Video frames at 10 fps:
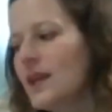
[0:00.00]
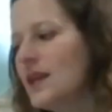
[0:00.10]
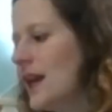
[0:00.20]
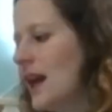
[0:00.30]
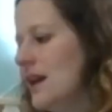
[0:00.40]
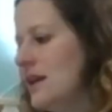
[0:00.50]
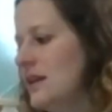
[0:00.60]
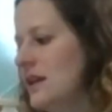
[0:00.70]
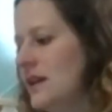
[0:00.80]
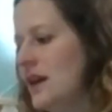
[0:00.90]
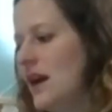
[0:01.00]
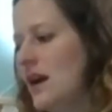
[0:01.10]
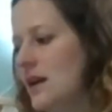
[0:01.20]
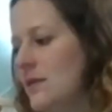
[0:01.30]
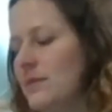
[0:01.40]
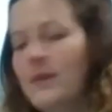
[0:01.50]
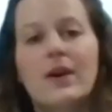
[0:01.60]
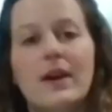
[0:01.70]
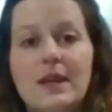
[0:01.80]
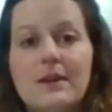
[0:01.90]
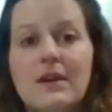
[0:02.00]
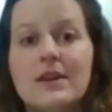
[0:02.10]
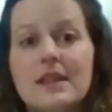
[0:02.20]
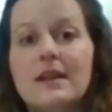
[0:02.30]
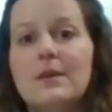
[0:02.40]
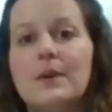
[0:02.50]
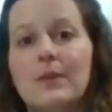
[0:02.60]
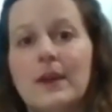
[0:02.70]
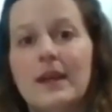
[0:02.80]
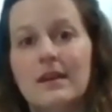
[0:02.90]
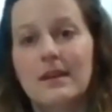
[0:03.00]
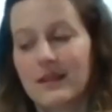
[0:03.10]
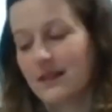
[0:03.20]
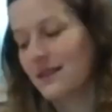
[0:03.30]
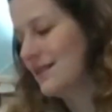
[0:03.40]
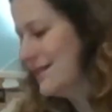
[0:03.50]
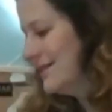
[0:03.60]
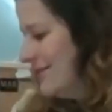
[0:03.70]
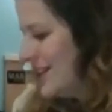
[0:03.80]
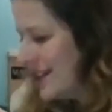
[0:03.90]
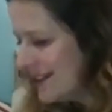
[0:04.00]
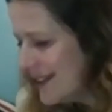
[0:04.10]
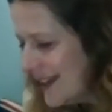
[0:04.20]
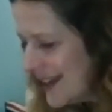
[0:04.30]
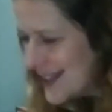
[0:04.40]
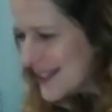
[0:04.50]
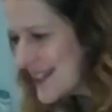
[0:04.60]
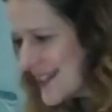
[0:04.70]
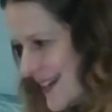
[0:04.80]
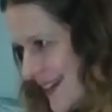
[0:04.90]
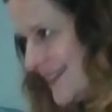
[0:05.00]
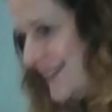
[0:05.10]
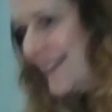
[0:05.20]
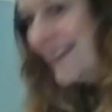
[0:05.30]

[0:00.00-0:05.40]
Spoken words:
Okay, but ideally 1 week, right? So